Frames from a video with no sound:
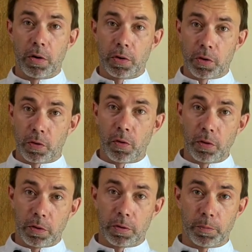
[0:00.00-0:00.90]

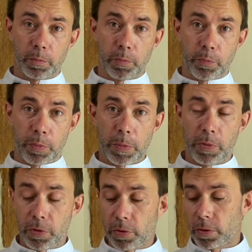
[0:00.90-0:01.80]
salt,
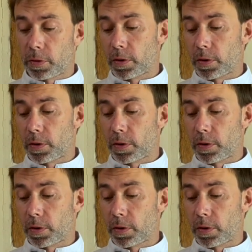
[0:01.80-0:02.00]
pepper,